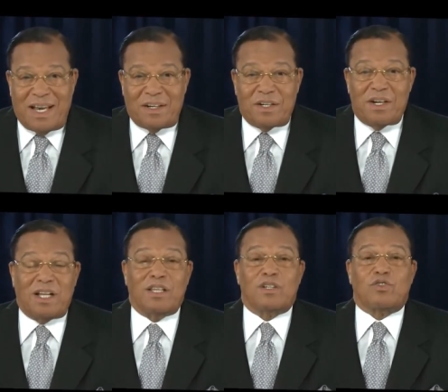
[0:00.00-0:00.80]
and
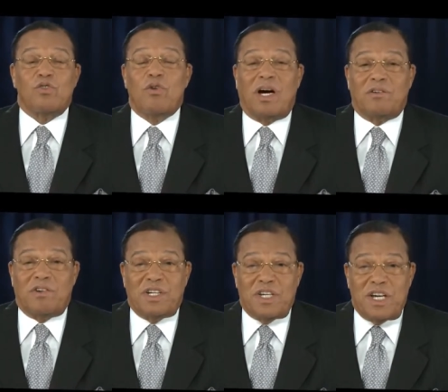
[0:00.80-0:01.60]
another two
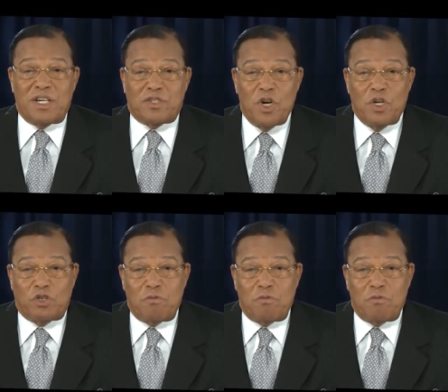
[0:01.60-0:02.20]
hundred years